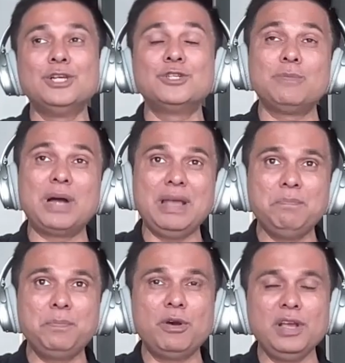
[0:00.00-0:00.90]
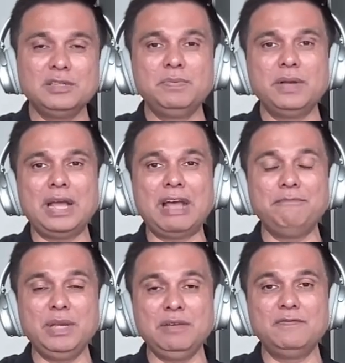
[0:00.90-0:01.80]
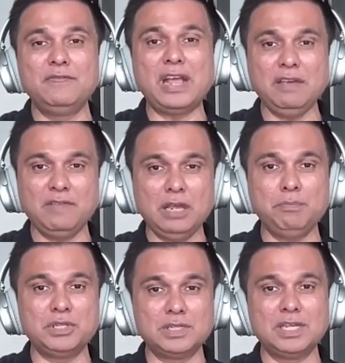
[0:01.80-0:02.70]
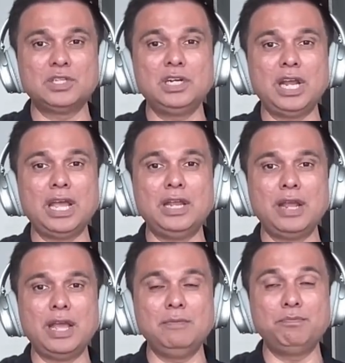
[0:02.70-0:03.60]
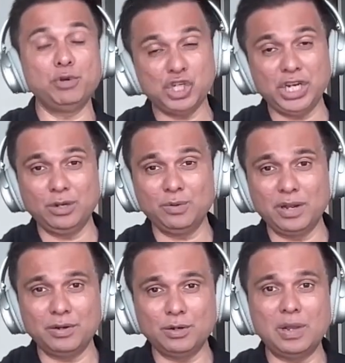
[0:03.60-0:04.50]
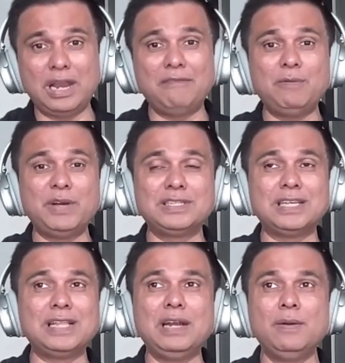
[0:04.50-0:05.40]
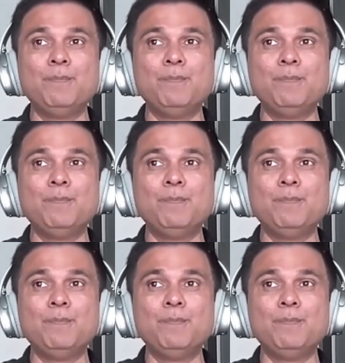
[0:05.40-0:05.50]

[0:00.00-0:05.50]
So my employees have been very, very persistent and pushy to a level where I say that,